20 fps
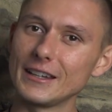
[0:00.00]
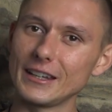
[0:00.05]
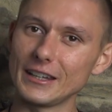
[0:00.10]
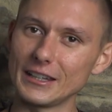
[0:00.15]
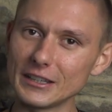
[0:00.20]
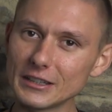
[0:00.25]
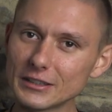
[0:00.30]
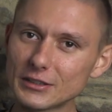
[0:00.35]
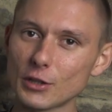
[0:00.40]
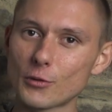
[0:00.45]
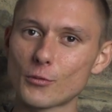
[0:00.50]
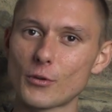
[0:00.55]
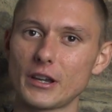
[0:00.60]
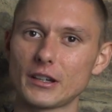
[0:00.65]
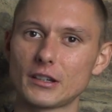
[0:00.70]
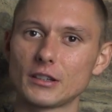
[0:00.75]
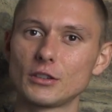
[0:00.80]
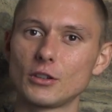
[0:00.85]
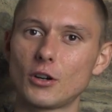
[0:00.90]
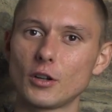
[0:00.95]

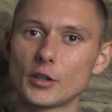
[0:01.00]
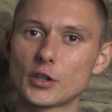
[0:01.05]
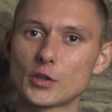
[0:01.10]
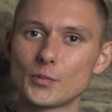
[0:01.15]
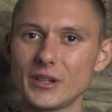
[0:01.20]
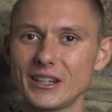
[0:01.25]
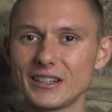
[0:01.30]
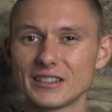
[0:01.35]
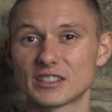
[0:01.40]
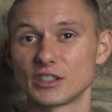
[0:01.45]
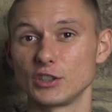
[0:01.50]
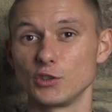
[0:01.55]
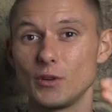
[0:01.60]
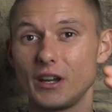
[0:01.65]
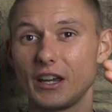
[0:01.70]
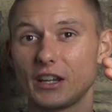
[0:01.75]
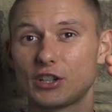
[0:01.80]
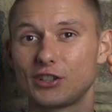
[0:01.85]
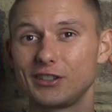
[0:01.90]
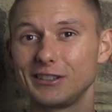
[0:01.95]
integrated knowledge means you
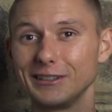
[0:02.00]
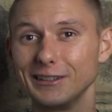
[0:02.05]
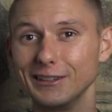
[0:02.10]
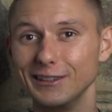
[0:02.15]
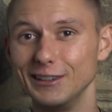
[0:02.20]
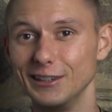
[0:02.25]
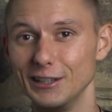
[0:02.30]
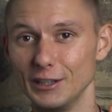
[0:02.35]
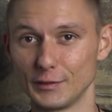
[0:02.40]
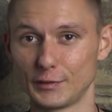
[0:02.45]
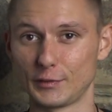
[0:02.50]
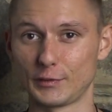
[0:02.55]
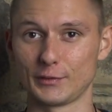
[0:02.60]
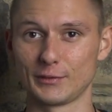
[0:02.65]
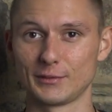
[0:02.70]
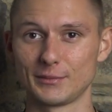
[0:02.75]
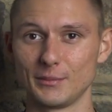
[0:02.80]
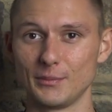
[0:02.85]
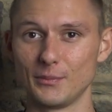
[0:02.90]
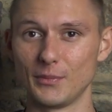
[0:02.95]
actually live
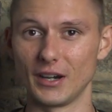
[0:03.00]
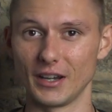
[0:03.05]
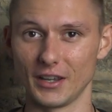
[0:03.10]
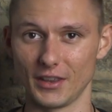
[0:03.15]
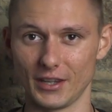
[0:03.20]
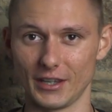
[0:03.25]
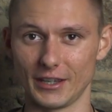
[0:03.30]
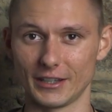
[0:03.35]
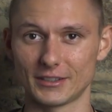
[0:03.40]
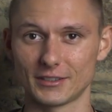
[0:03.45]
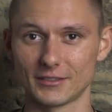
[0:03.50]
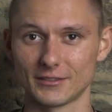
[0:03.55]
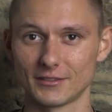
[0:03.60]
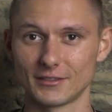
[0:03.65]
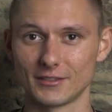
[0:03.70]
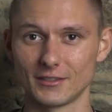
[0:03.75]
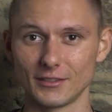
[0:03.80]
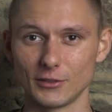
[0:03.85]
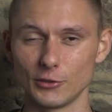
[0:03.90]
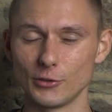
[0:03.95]
by that.
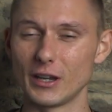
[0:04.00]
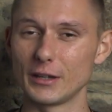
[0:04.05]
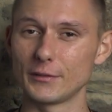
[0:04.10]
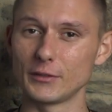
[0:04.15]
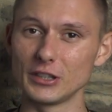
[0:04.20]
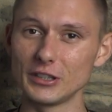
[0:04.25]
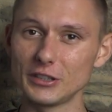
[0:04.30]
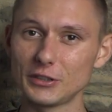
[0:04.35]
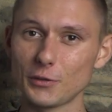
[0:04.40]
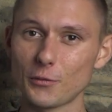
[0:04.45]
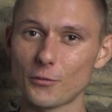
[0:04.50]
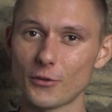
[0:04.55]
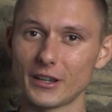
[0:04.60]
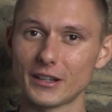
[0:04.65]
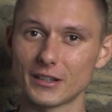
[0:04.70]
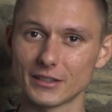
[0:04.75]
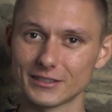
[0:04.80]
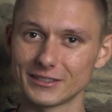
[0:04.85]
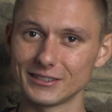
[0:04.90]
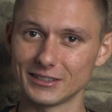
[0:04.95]
You have
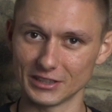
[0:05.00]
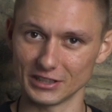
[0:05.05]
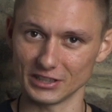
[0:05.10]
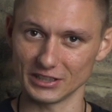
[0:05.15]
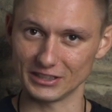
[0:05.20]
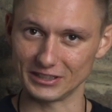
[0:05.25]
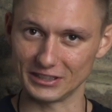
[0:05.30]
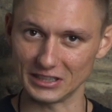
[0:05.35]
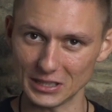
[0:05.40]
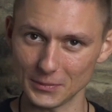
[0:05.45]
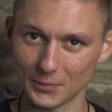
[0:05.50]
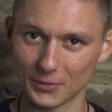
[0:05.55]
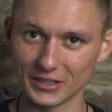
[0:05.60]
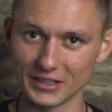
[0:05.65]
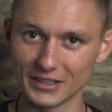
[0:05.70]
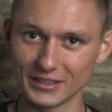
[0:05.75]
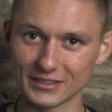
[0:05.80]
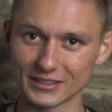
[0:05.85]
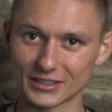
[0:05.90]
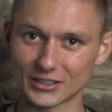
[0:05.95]
integrated it
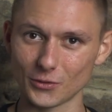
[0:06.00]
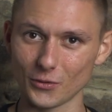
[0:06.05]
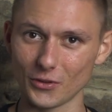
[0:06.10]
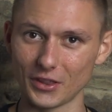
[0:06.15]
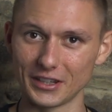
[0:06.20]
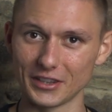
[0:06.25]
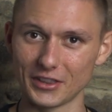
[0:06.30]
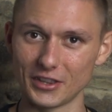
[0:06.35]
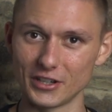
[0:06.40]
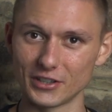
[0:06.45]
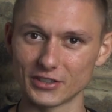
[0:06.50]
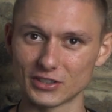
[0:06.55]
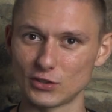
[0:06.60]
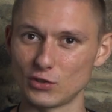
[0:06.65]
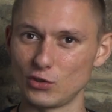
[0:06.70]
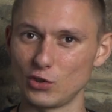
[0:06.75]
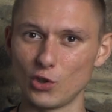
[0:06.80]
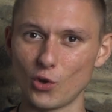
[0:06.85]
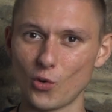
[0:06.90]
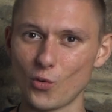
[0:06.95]
deeply so that there's
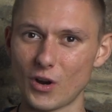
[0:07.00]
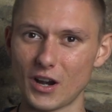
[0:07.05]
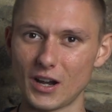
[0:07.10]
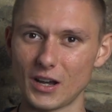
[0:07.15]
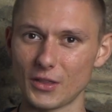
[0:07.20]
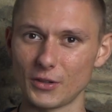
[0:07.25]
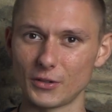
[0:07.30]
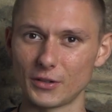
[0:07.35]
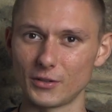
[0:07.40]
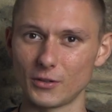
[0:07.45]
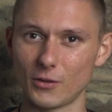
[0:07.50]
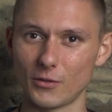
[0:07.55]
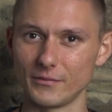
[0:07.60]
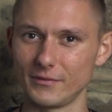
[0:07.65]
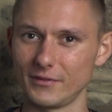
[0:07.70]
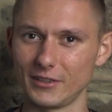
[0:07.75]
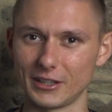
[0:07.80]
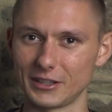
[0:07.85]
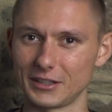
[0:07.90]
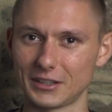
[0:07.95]
no other,
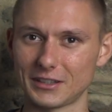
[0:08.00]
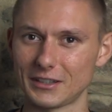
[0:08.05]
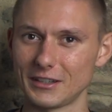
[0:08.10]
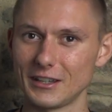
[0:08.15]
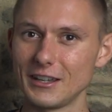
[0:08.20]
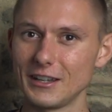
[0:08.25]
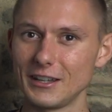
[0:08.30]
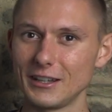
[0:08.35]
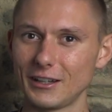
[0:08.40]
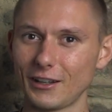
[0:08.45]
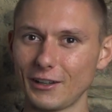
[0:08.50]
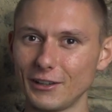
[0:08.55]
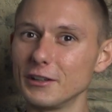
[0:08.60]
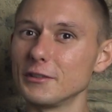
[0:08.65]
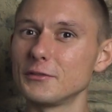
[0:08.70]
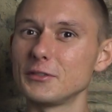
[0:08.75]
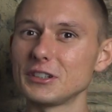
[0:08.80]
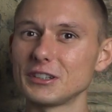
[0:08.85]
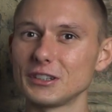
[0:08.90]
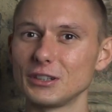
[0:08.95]
like,
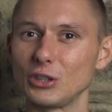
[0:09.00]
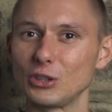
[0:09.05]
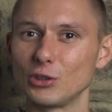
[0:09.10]
living in